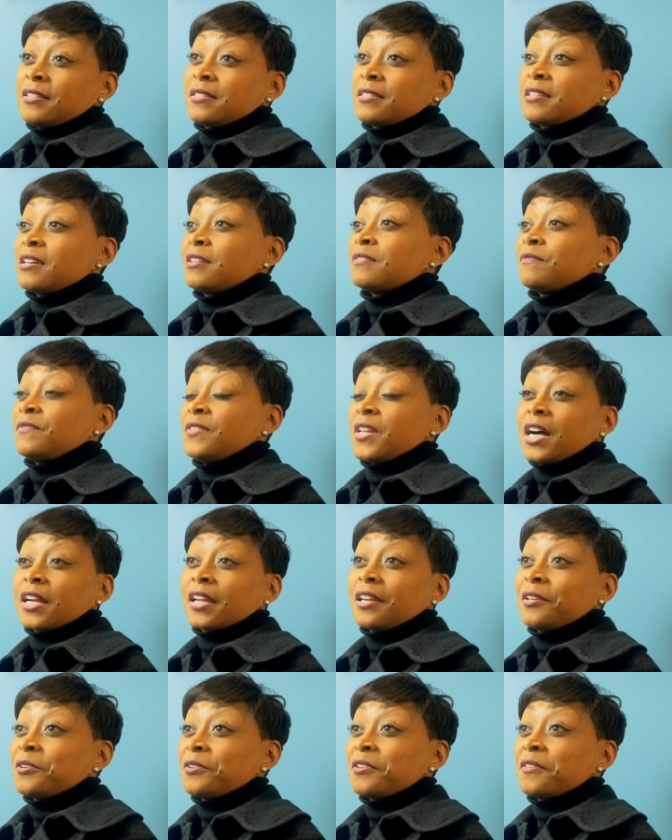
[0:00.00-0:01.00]
Instead of
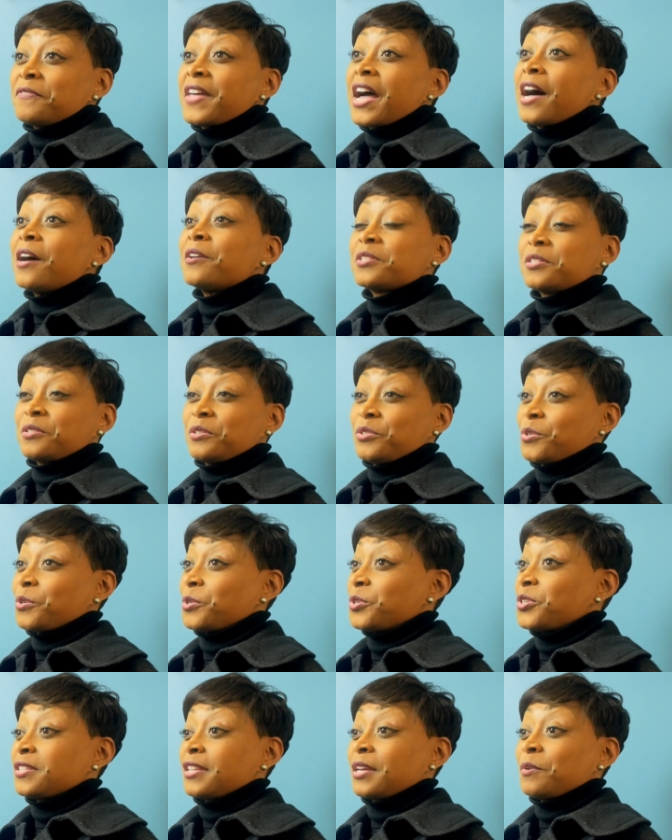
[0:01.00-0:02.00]
knocking on a thousand
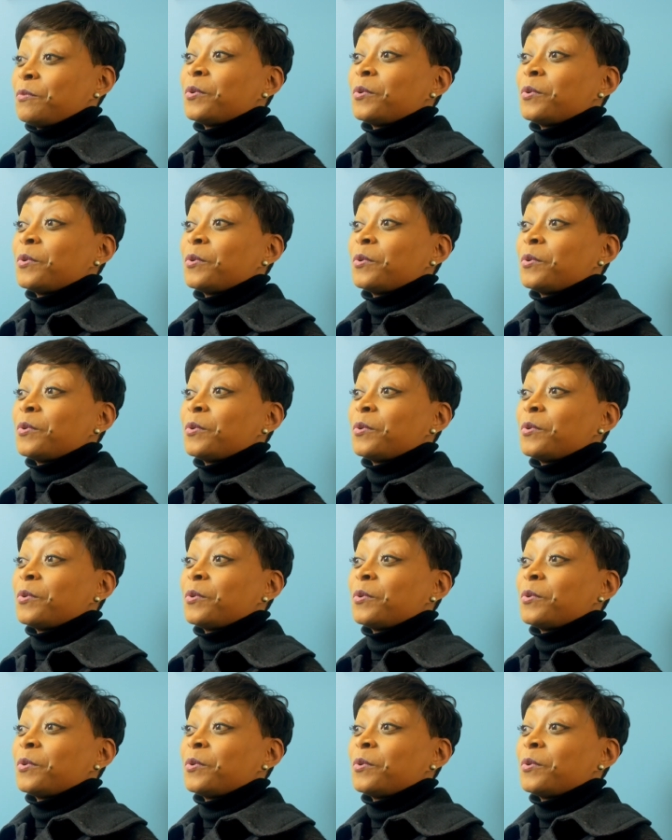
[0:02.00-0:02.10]
doors,